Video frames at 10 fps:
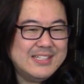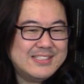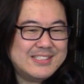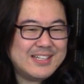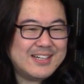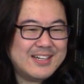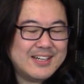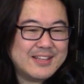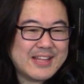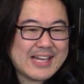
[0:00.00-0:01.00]
It's
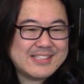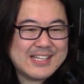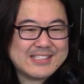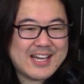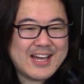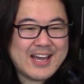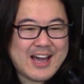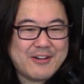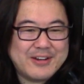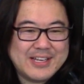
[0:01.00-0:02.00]
uh that that's kind of
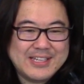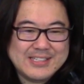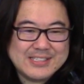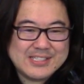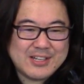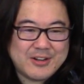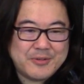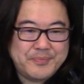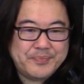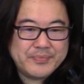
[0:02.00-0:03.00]
how it is.
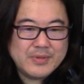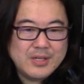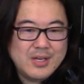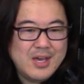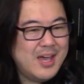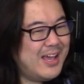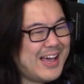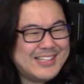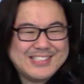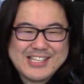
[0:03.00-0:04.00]
So
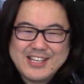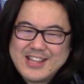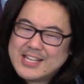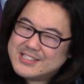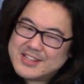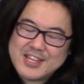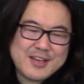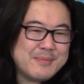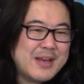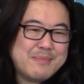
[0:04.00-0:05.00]
uh, see, that's the
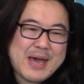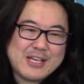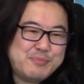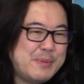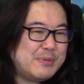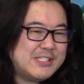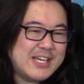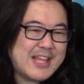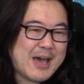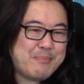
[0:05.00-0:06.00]
thing, money bags. People
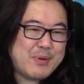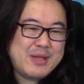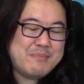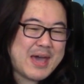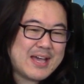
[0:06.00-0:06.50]
say that. Bring